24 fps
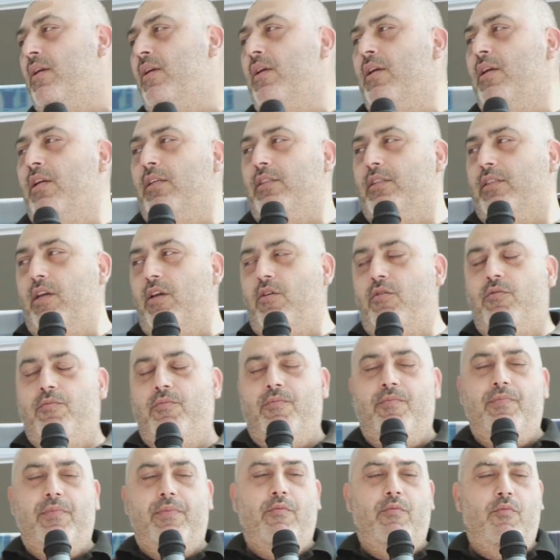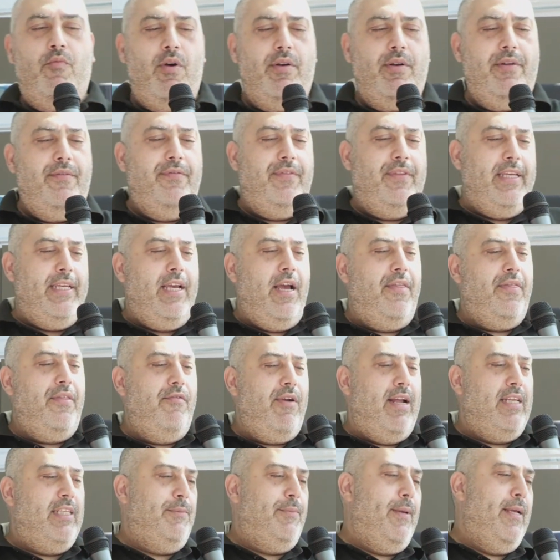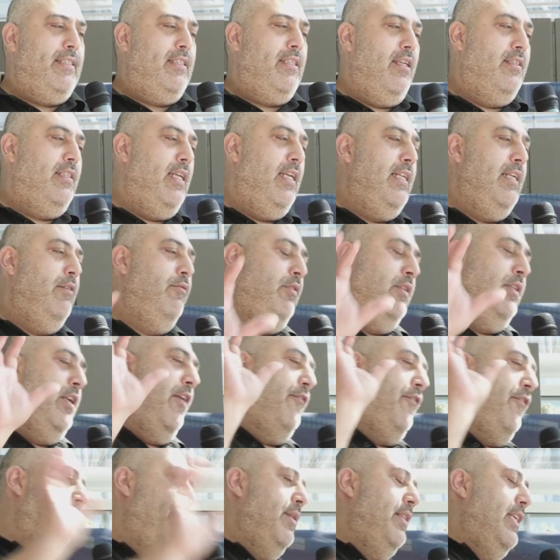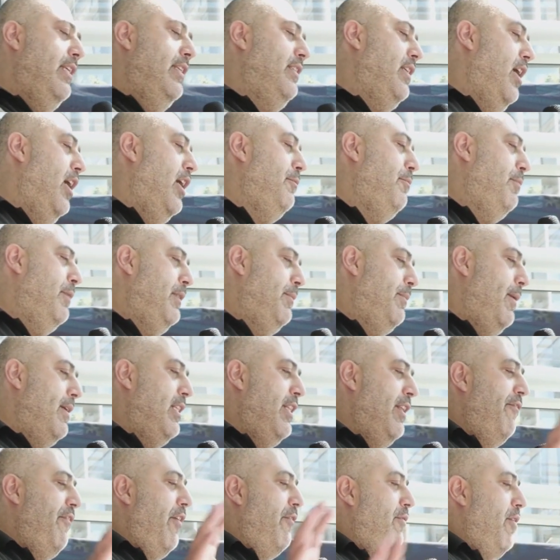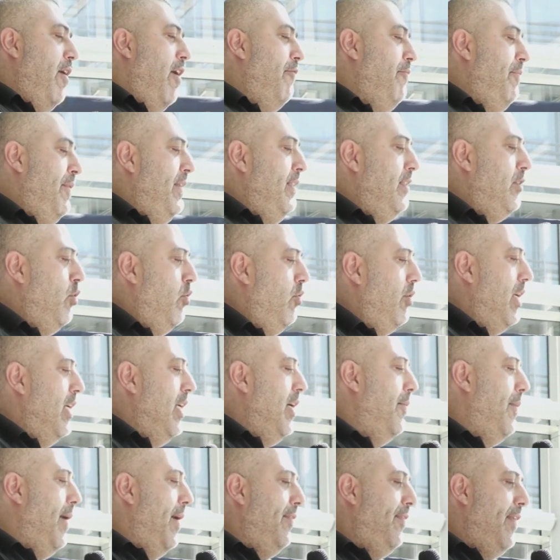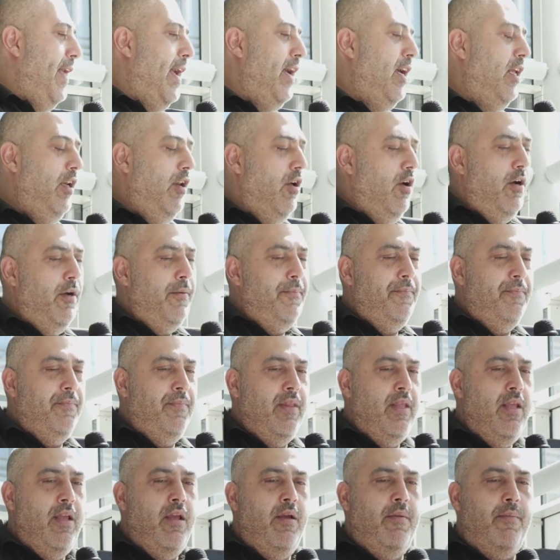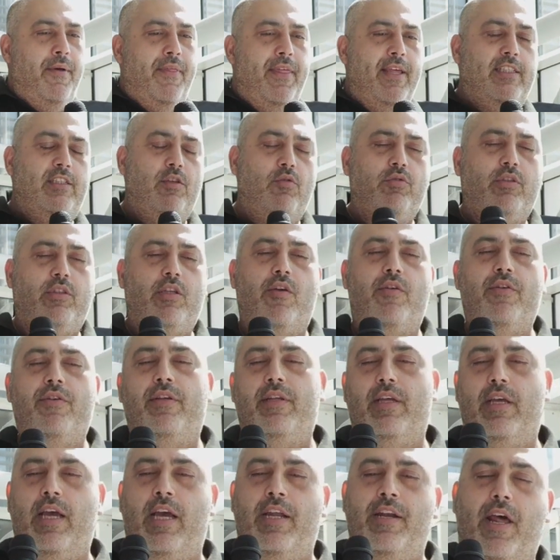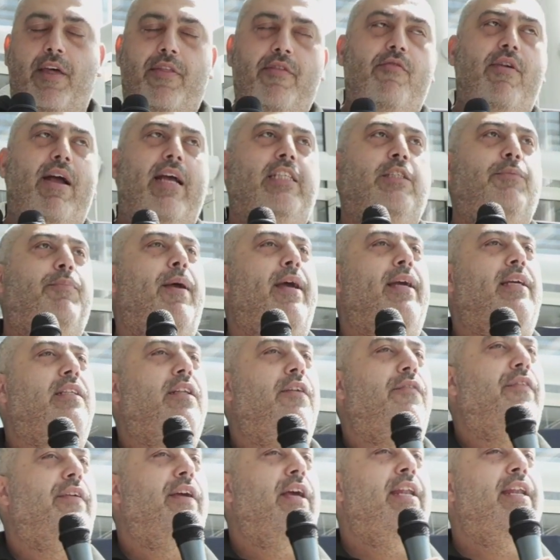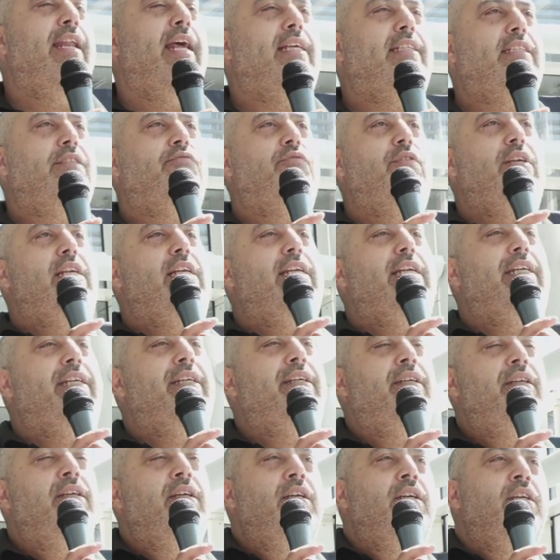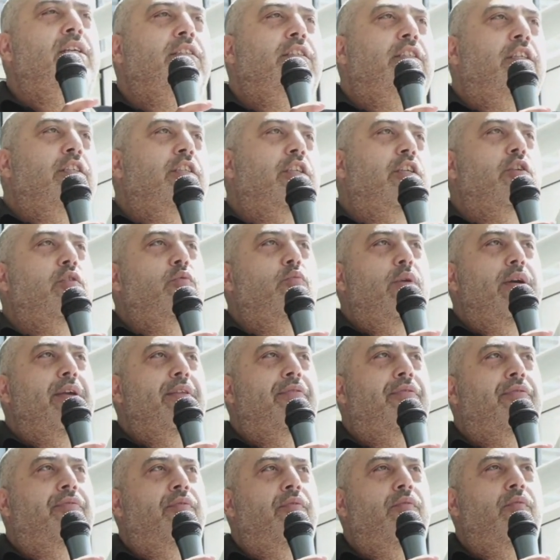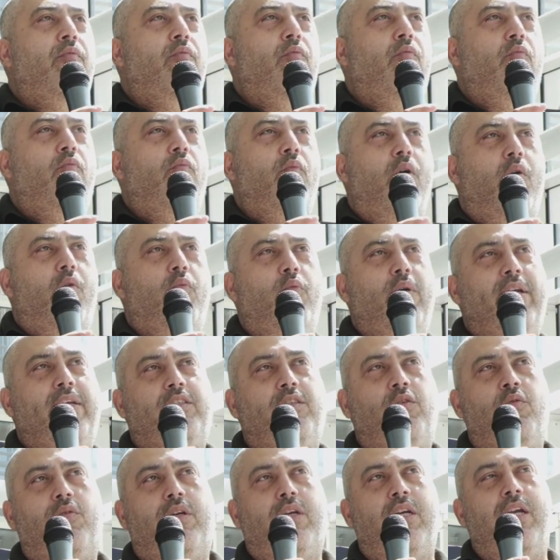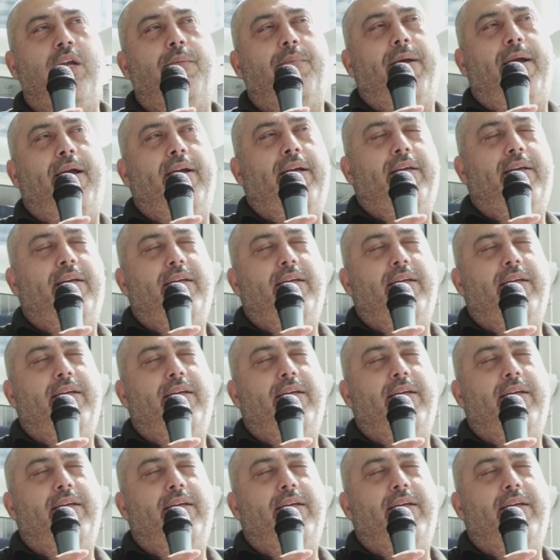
So one of the other aspects, I said it, from a design perspective, I've been talking about that a lot, but there's also another aspect of it, and that's really to do with what we're talking about,